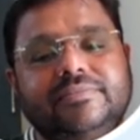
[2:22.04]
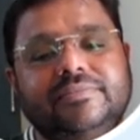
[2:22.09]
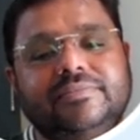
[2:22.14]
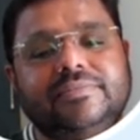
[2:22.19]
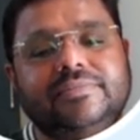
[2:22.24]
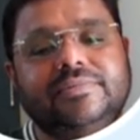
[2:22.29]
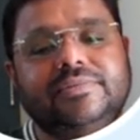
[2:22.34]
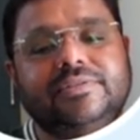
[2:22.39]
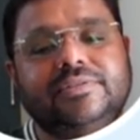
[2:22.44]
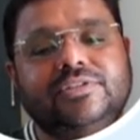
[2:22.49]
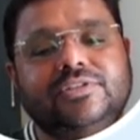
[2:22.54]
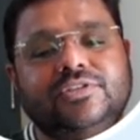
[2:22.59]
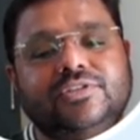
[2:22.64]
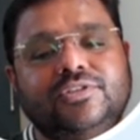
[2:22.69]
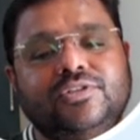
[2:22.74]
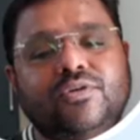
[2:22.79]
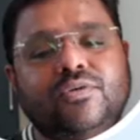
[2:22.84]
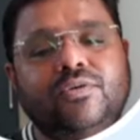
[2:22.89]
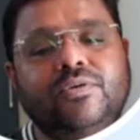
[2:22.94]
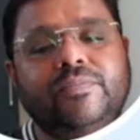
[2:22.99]

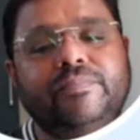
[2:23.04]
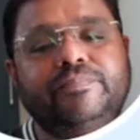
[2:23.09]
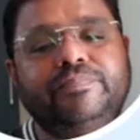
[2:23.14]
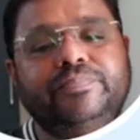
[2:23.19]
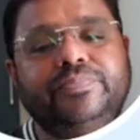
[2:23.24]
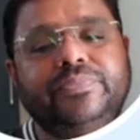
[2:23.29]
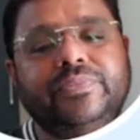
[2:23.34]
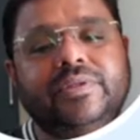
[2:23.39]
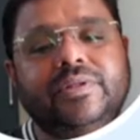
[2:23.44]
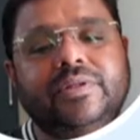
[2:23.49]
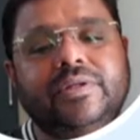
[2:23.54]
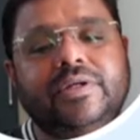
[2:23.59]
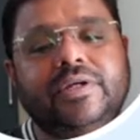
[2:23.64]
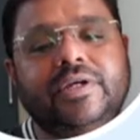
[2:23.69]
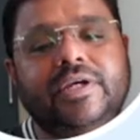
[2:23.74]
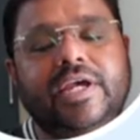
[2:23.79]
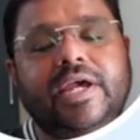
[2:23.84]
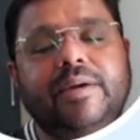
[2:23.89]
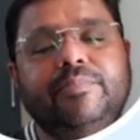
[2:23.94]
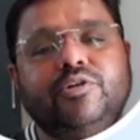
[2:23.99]
So
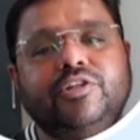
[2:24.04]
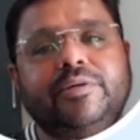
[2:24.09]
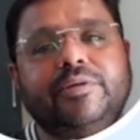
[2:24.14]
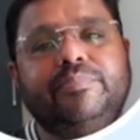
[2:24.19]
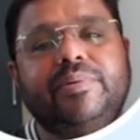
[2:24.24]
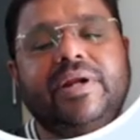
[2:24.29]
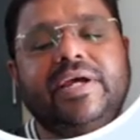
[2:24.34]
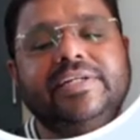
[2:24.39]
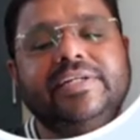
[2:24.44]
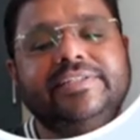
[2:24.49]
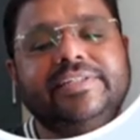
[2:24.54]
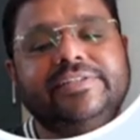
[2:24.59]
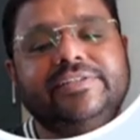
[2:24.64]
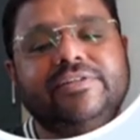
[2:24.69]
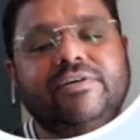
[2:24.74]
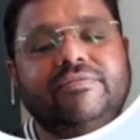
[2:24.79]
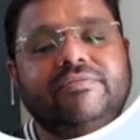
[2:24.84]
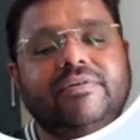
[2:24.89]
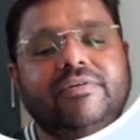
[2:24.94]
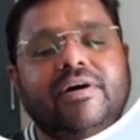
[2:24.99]
about the prices of